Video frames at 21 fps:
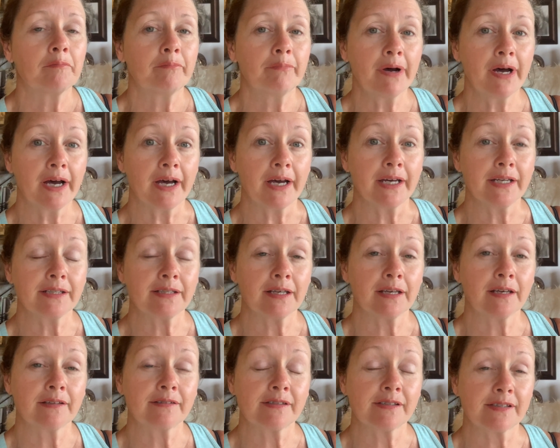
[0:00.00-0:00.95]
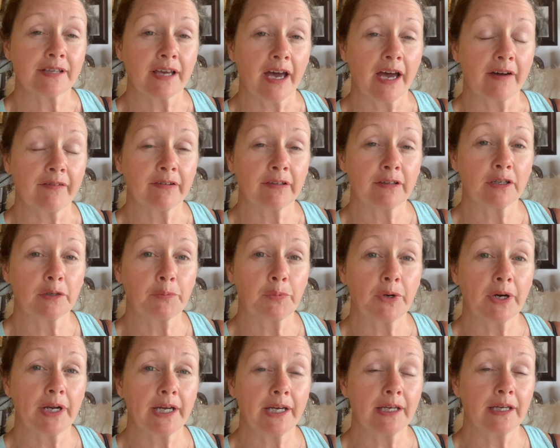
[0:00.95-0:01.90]
But since I have a little
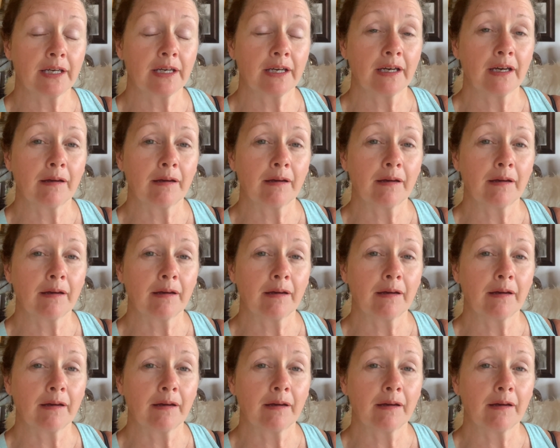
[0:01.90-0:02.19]
break,